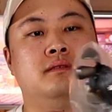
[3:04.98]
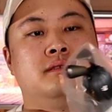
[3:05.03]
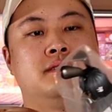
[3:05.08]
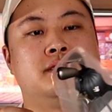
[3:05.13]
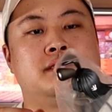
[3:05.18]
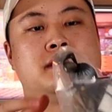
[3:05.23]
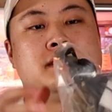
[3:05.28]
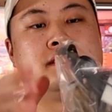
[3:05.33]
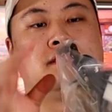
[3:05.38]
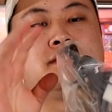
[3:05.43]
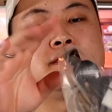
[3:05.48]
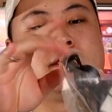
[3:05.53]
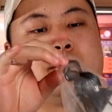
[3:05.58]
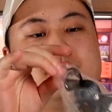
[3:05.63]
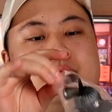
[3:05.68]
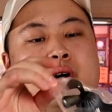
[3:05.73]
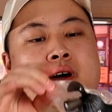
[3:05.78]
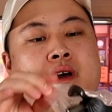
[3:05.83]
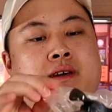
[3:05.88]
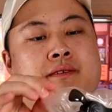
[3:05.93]
Let's take a look at the
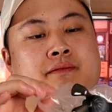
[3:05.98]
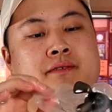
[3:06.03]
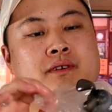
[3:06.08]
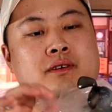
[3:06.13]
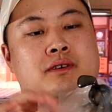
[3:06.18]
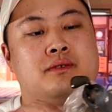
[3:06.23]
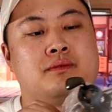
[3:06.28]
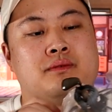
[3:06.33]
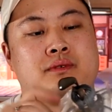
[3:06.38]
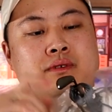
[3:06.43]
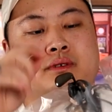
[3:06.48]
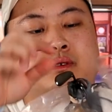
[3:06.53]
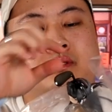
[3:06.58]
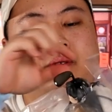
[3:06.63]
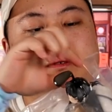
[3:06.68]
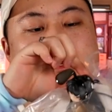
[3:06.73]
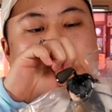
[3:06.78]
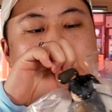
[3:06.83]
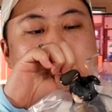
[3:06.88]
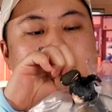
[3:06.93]
Mai figure real
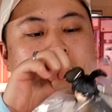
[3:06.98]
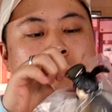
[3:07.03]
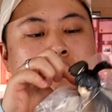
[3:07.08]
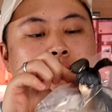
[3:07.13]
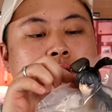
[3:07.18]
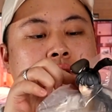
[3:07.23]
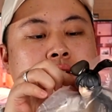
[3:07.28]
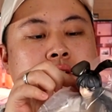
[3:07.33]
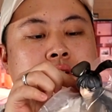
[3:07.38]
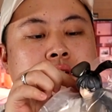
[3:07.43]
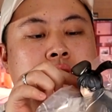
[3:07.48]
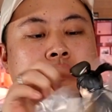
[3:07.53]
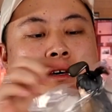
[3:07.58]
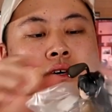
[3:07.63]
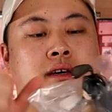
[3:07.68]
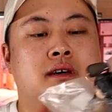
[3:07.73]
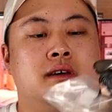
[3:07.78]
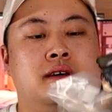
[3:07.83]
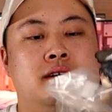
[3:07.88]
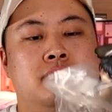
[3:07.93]
quick. You do get
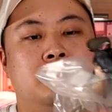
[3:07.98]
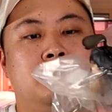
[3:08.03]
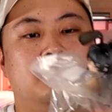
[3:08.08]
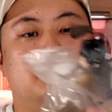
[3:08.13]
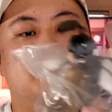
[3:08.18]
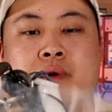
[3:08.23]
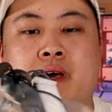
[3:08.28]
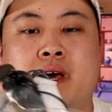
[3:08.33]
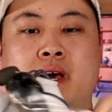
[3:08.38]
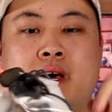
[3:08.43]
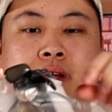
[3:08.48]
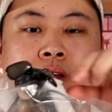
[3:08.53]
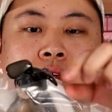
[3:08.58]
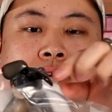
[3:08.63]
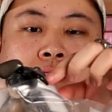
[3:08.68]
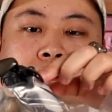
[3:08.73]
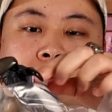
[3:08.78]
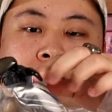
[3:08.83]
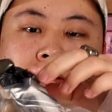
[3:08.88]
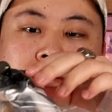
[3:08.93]
a little bit of
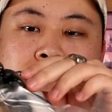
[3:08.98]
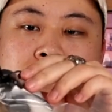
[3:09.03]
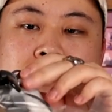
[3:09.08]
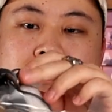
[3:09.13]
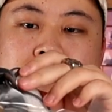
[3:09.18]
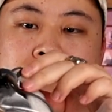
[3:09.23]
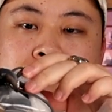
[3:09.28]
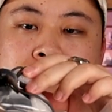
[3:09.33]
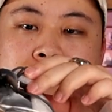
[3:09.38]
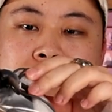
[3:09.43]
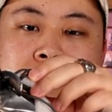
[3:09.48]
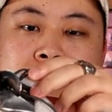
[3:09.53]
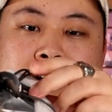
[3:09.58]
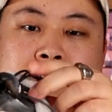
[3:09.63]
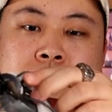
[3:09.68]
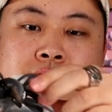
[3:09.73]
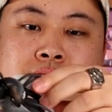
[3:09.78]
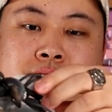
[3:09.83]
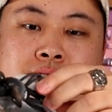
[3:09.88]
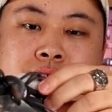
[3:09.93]
padding right where her
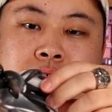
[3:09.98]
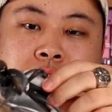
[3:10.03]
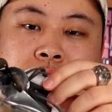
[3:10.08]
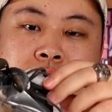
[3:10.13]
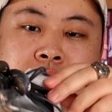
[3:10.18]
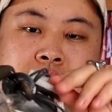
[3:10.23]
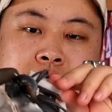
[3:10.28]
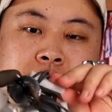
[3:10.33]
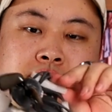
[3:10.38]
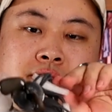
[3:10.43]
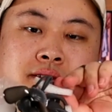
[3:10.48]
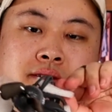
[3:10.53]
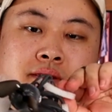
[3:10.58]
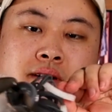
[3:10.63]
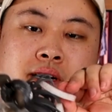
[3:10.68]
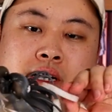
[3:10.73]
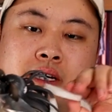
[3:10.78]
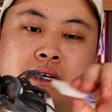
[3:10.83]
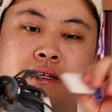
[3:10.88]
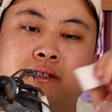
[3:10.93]
hair is so it doesn't
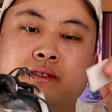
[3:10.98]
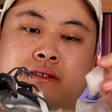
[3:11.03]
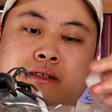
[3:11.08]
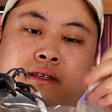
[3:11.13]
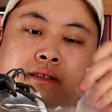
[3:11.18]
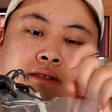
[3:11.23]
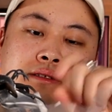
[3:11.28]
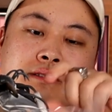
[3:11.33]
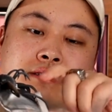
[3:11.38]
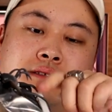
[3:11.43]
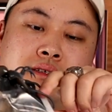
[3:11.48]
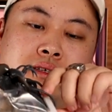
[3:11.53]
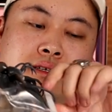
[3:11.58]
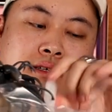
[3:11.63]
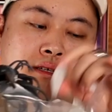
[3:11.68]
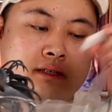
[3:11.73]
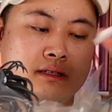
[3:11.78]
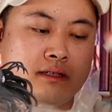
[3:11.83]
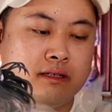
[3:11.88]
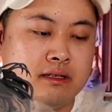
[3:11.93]
scratch. That's
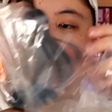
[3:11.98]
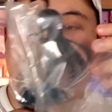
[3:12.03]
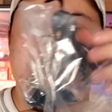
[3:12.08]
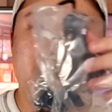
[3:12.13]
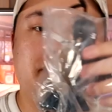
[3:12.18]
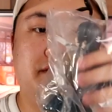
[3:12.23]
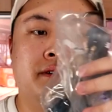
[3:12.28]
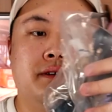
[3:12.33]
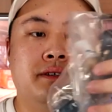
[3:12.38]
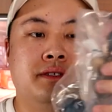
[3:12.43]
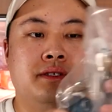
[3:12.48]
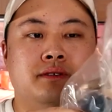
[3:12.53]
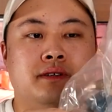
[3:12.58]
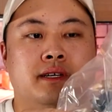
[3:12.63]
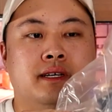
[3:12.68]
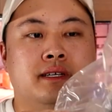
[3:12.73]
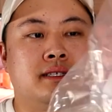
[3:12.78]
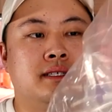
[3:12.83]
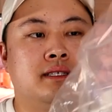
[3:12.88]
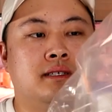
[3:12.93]
good. And you also
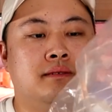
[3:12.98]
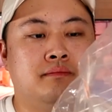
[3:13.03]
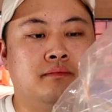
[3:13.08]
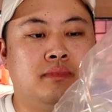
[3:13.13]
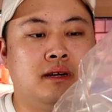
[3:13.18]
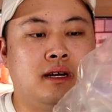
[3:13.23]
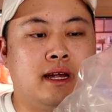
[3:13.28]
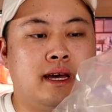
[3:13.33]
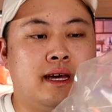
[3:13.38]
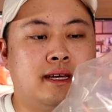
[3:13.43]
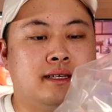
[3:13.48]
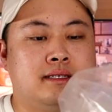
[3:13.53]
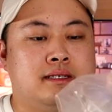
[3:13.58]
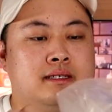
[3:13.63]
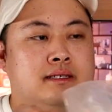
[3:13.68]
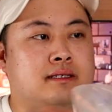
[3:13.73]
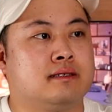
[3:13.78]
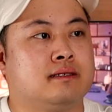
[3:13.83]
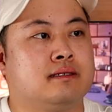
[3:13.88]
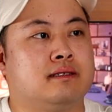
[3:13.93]
get some
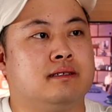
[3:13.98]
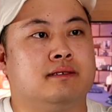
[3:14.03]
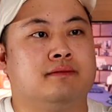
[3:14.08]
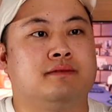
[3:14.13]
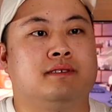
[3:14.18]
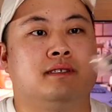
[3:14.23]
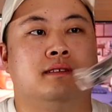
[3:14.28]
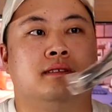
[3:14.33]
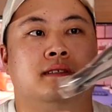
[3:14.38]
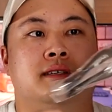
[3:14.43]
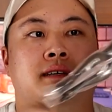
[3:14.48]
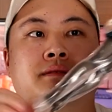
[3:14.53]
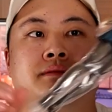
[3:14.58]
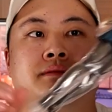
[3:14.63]
plastic stuffs on the